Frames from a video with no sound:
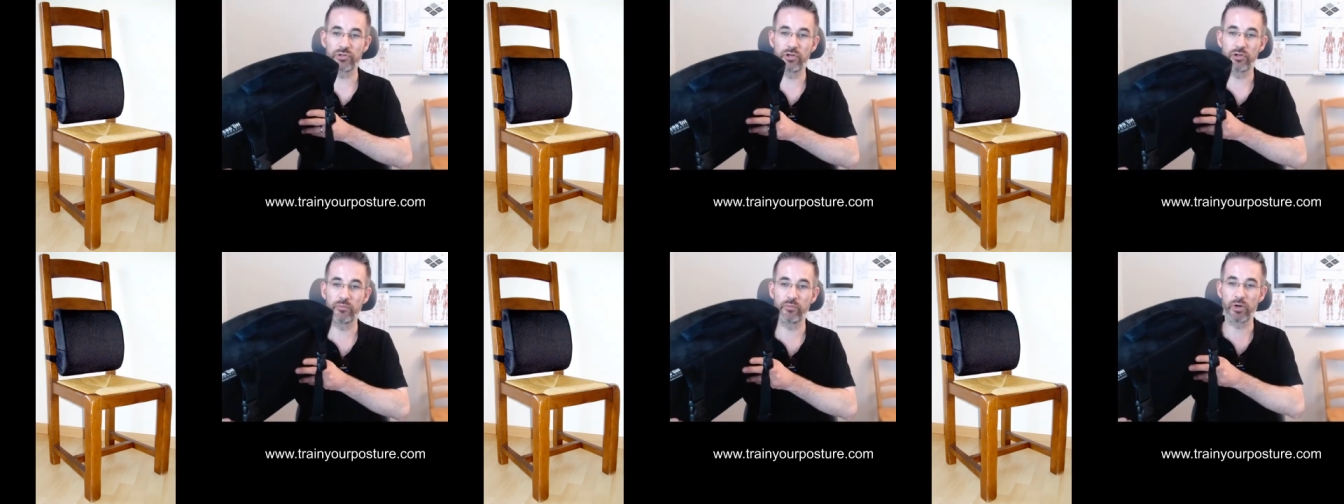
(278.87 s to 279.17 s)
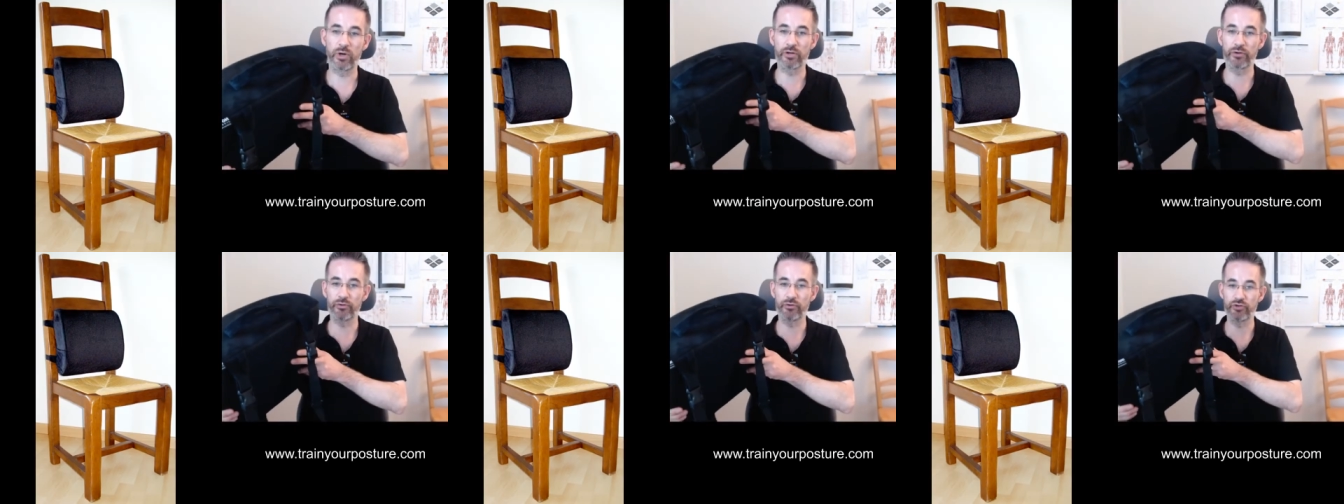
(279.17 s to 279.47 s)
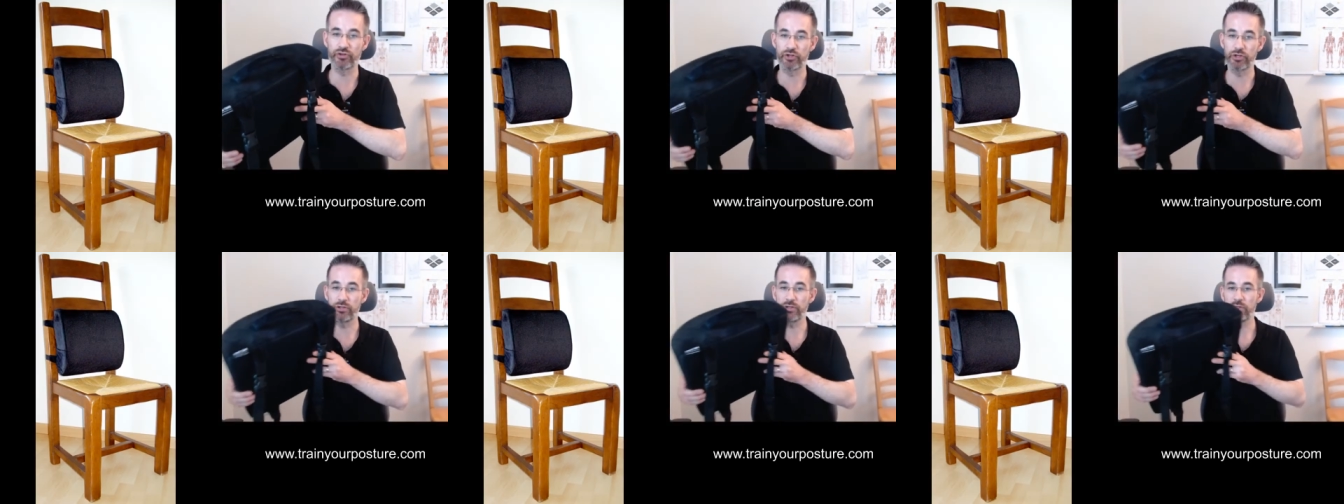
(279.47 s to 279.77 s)
lumbar
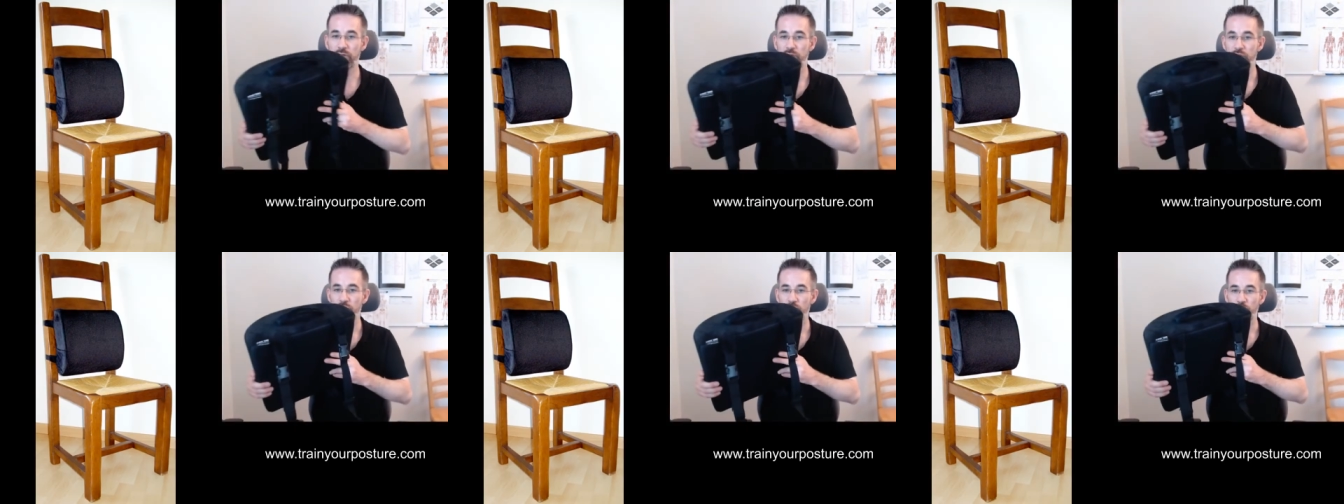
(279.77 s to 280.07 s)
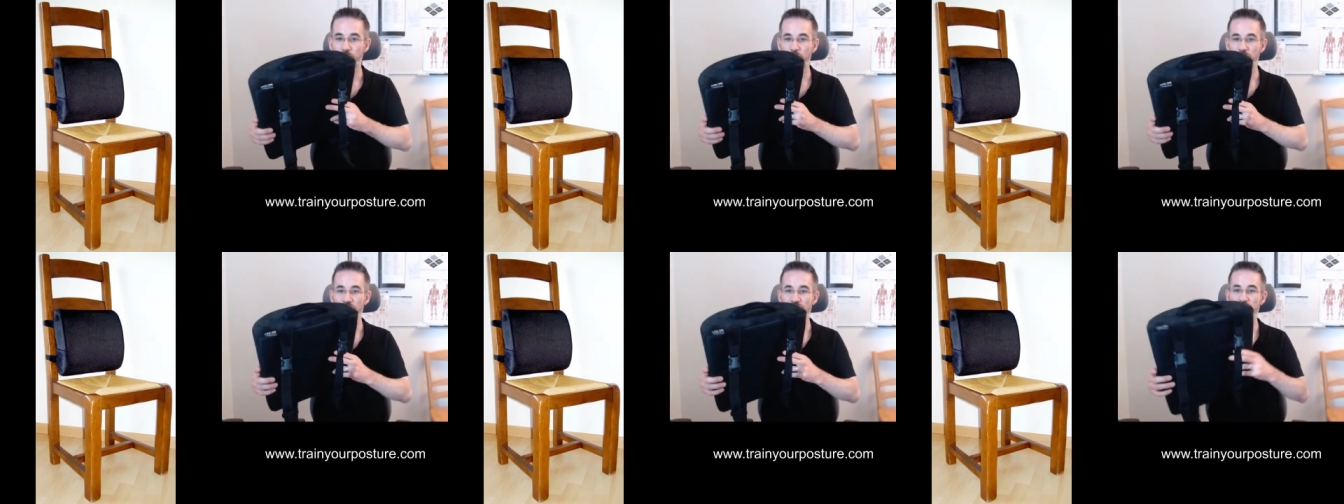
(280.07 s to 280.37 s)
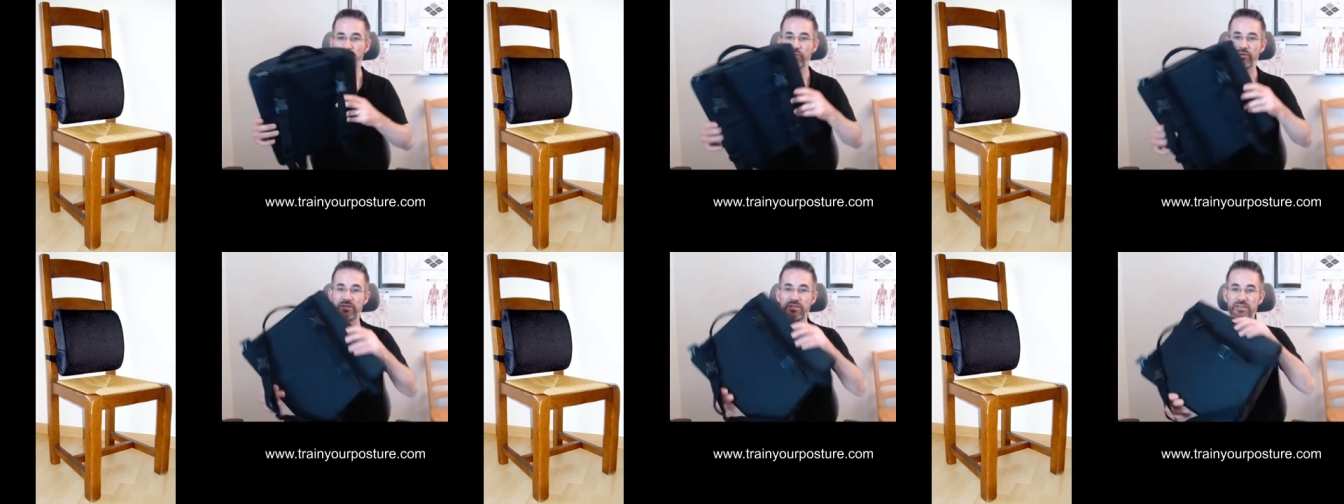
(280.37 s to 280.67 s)
cushion,
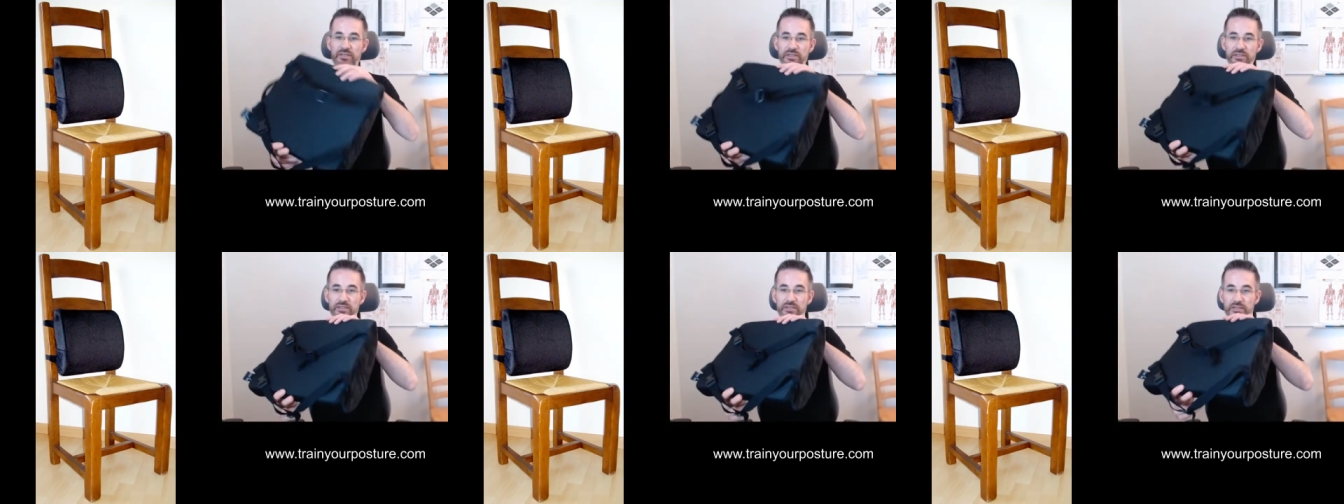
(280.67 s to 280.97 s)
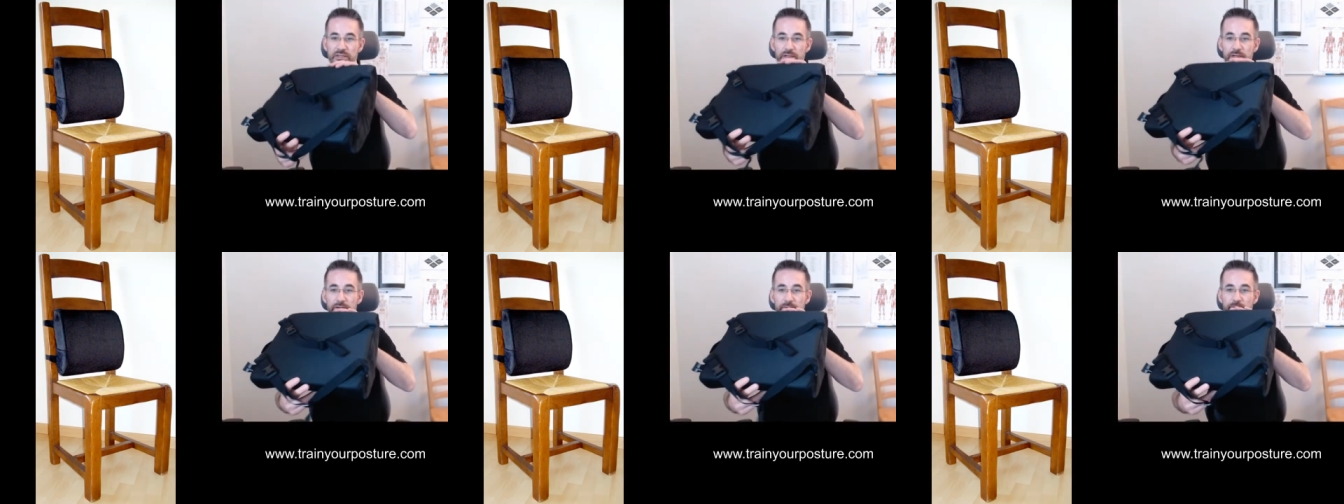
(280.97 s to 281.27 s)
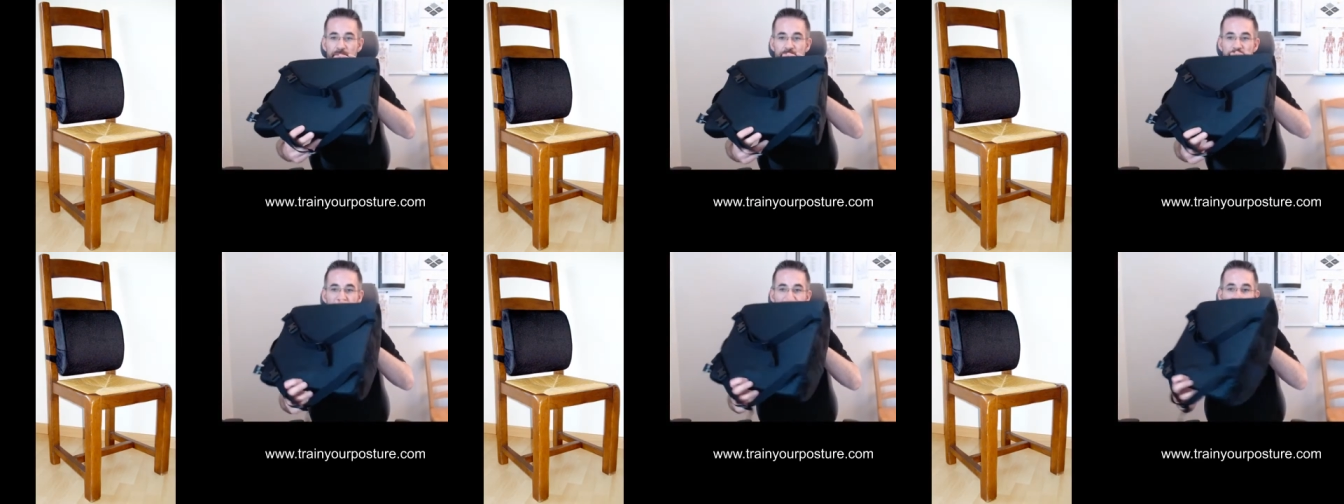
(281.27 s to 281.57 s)
which you see here.
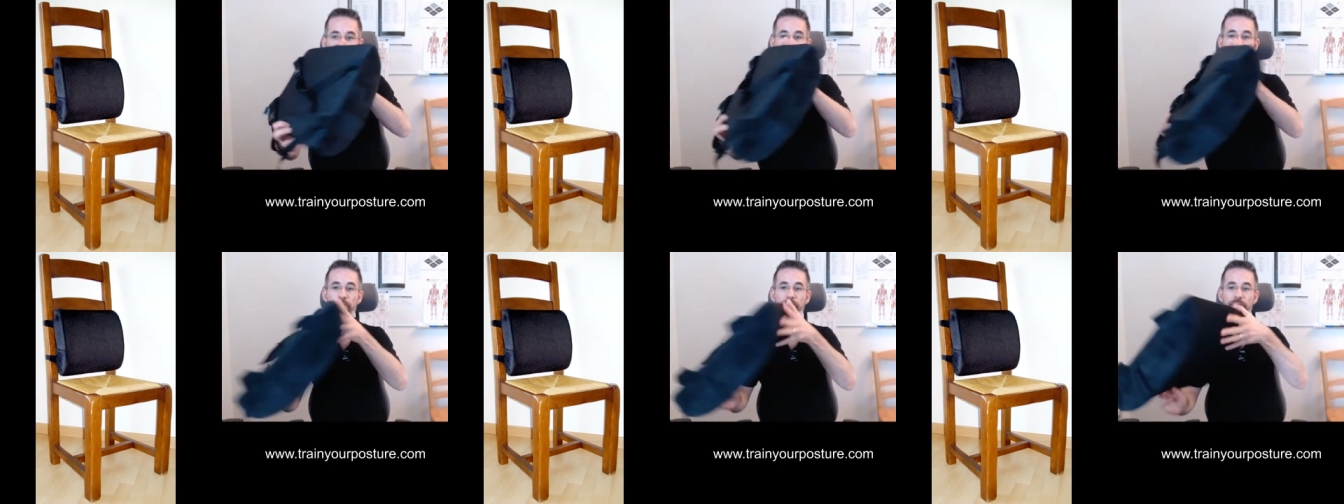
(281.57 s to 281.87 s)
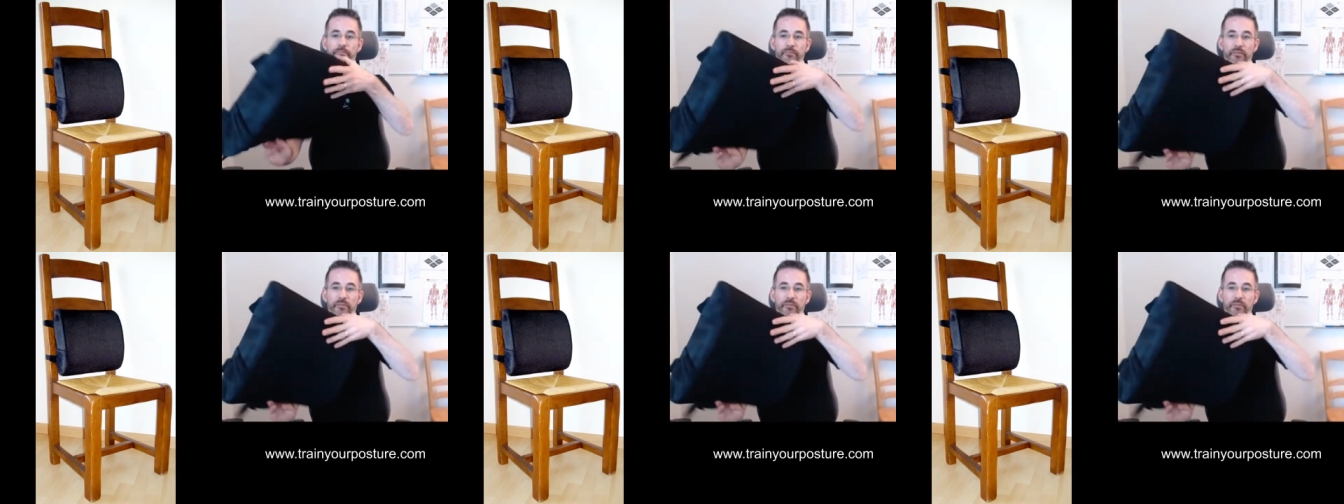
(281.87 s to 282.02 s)
Yeah.